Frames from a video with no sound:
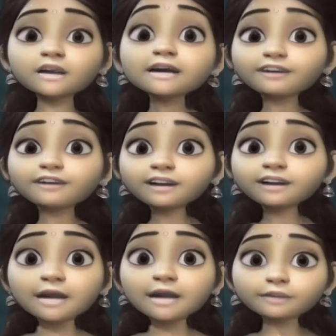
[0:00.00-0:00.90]
If it
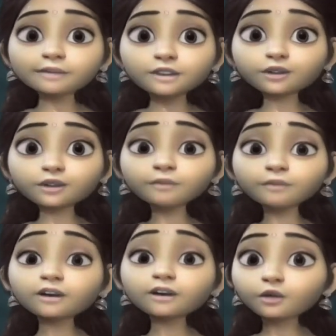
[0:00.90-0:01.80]
happens to you,
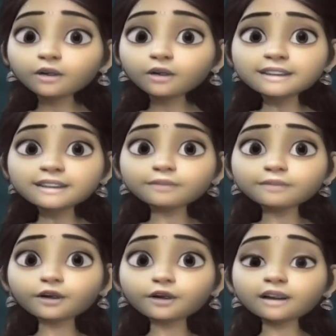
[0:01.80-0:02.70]
don't
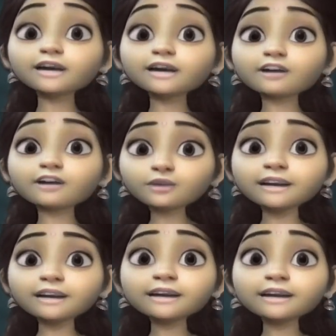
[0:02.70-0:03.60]
disappoint.
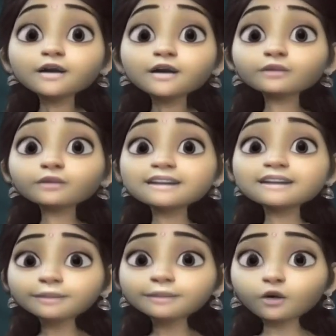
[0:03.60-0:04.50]
Eventually you will see
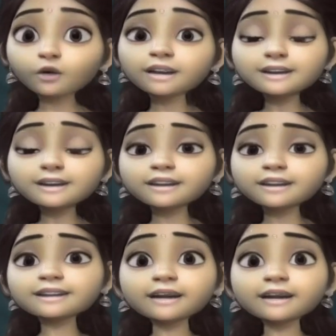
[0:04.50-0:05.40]
the progress
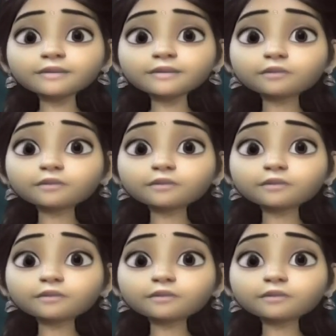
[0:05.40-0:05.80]
just like me.